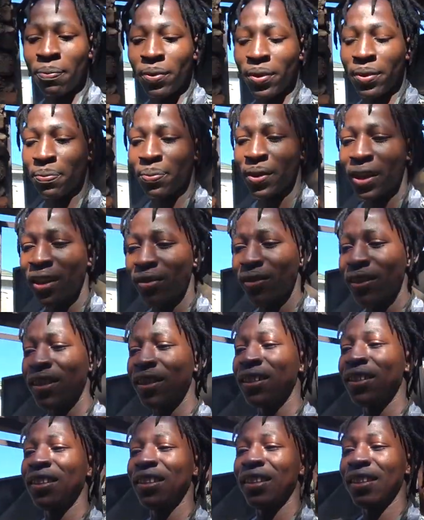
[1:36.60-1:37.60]

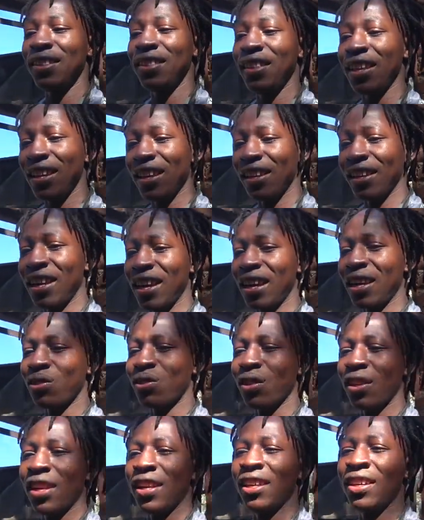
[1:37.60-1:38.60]
preparing githeri.
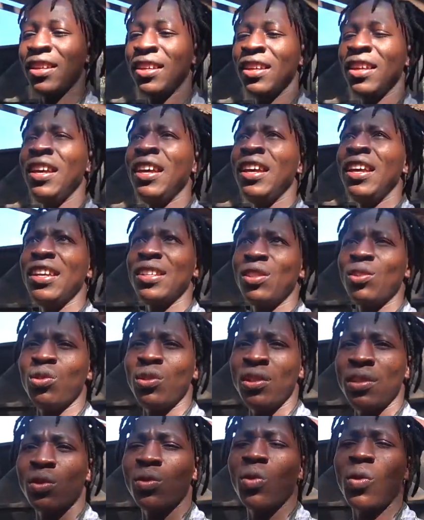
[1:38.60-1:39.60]
Actually, it
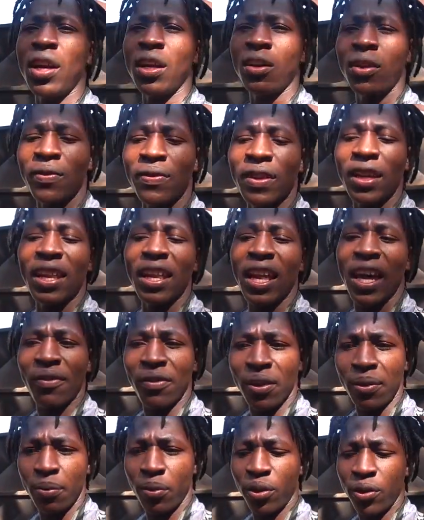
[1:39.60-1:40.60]
is one of the
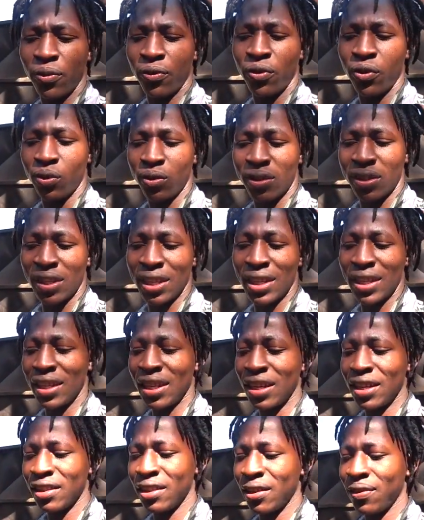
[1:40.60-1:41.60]
lovable foods
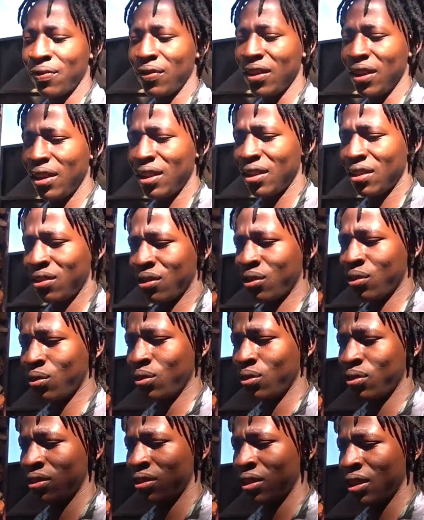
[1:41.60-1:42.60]
here in the village,
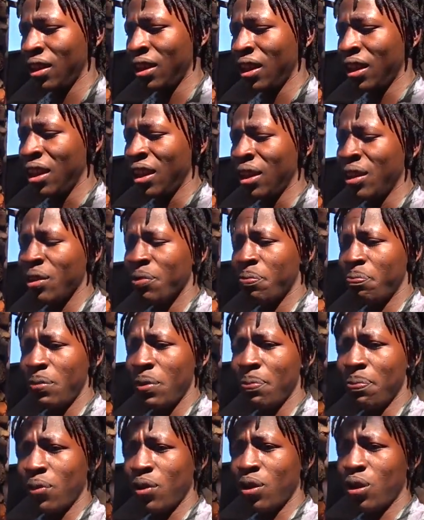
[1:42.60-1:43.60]
because
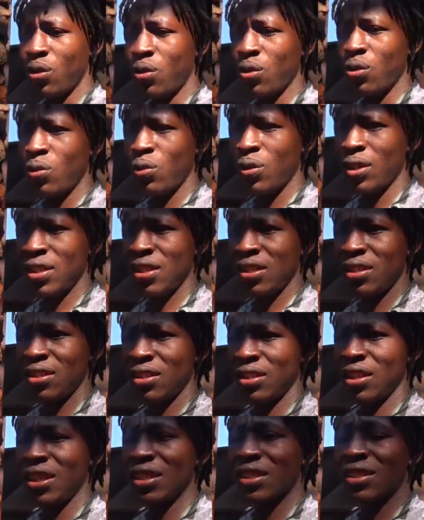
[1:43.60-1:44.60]
people always,
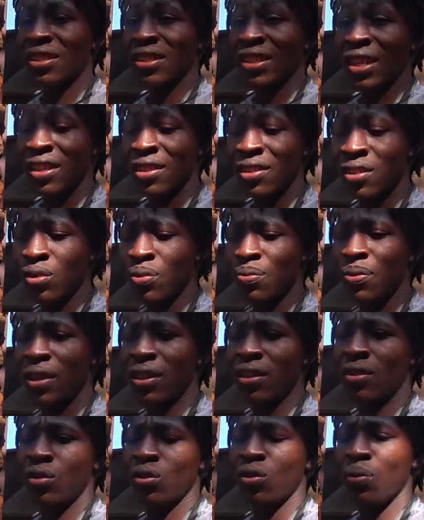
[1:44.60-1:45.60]
it tends to
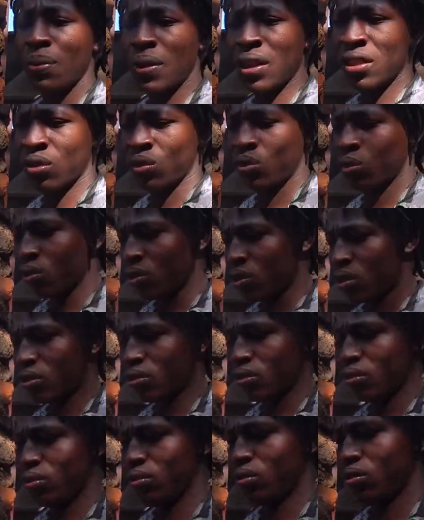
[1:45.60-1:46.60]
be super
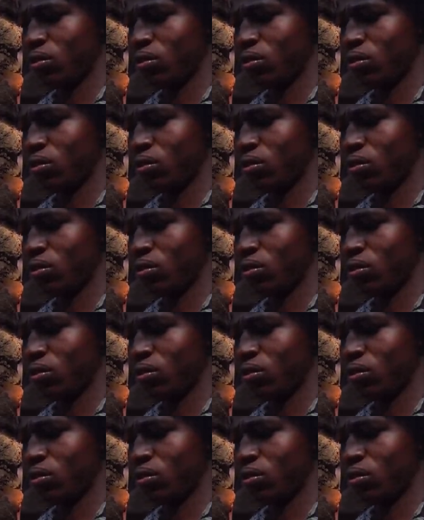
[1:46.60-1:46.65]
strong, you